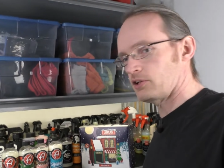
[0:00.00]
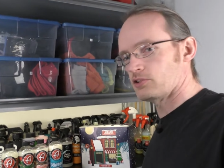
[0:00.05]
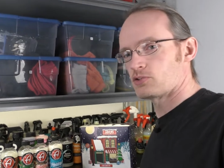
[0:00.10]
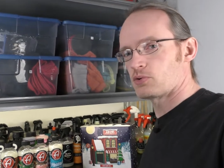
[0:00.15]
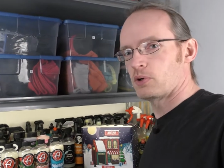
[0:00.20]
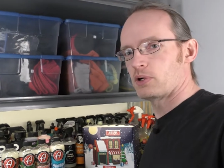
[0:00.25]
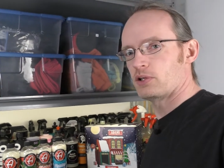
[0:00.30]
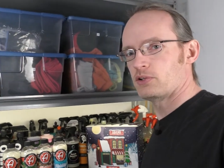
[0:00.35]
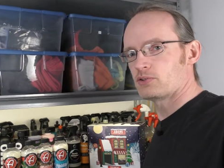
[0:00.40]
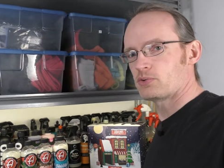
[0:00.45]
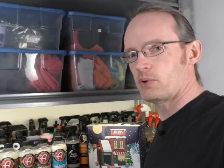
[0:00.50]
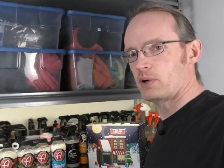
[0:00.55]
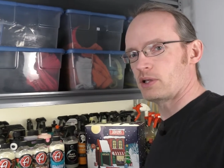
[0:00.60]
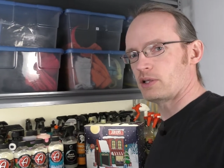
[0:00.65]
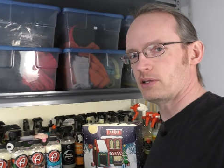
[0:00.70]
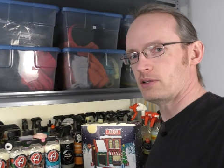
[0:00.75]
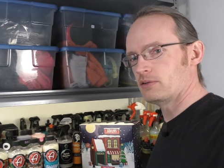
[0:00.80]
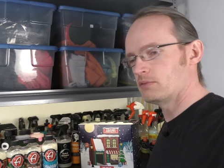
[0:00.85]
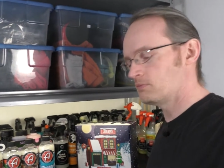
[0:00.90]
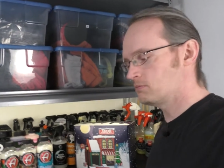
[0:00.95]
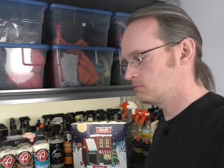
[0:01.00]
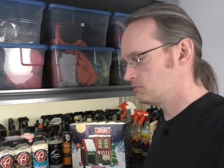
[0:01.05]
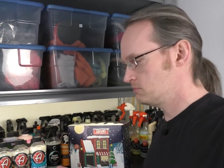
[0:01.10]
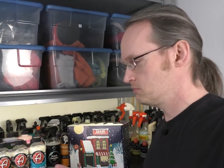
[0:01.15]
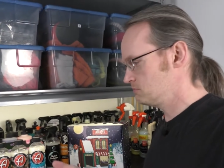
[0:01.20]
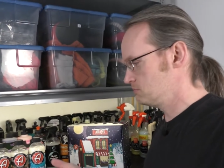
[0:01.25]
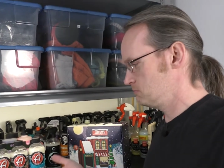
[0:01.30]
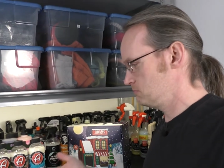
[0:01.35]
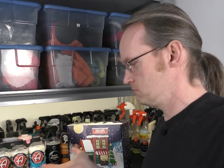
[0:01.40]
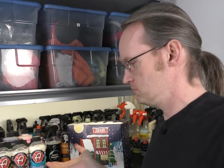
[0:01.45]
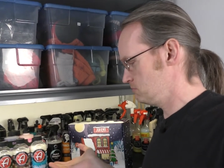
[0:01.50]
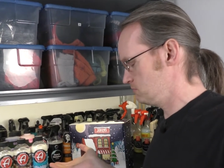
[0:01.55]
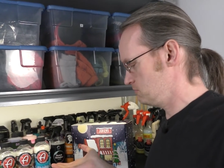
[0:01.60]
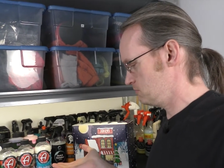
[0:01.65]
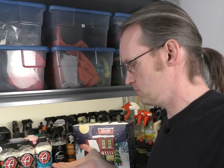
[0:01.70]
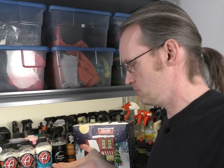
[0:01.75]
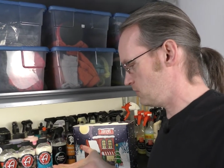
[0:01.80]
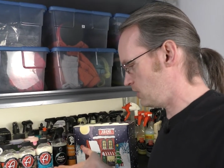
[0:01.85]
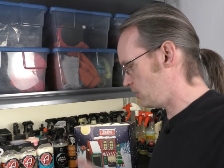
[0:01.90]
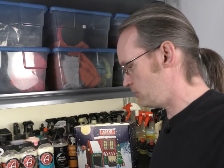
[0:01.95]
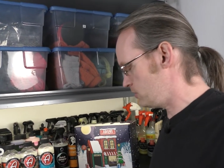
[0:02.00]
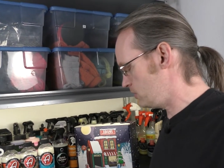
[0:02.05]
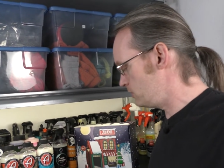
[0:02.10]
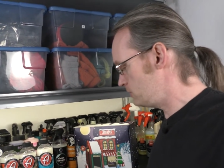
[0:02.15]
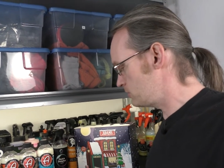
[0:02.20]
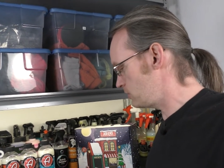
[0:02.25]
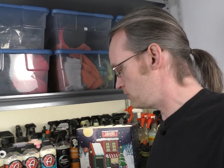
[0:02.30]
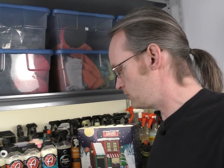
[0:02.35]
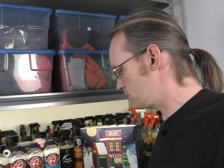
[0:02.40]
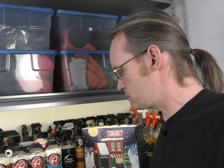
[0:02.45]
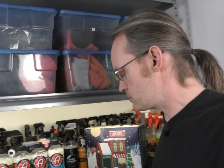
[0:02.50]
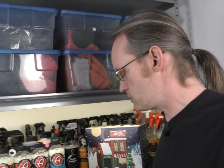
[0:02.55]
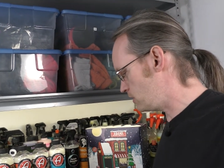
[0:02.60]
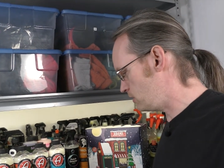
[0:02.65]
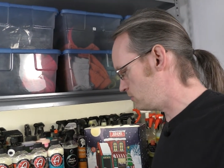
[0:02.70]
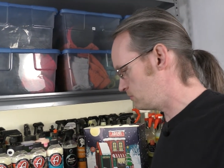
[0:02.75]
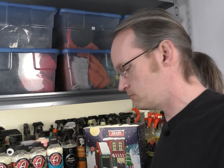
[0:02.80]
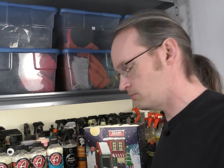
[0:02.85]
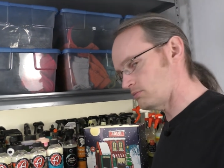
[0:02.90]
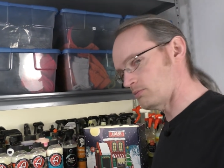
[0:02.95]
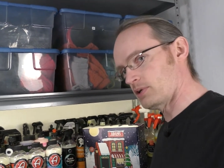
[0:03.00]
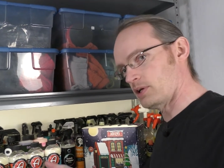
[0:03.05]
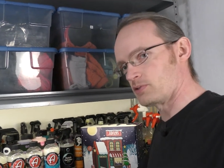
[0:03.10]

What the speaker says: 2020 car detailing set.